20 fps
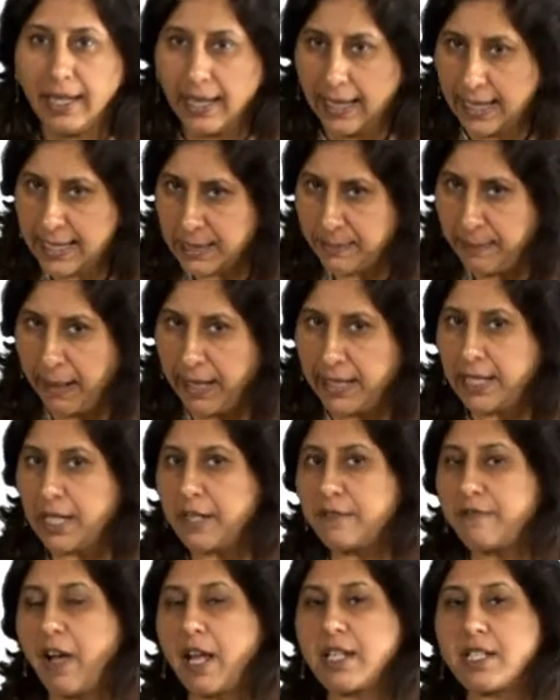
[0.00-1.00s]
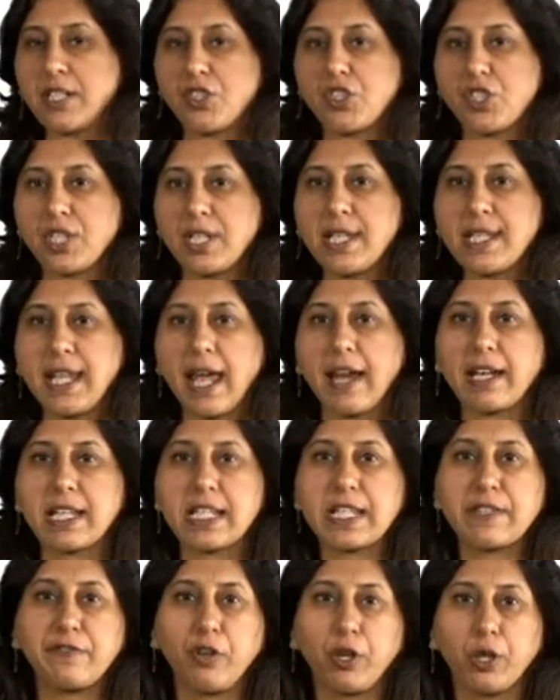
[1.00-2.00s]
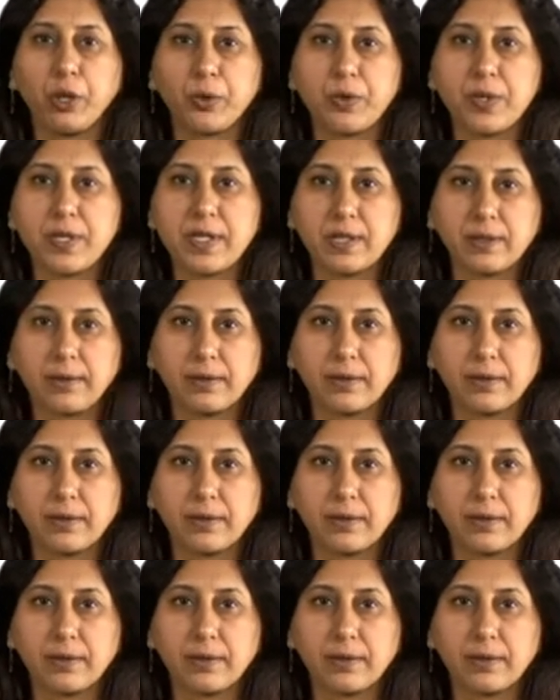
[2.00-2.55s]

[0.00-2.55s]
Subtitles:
Its main advantages are as follows: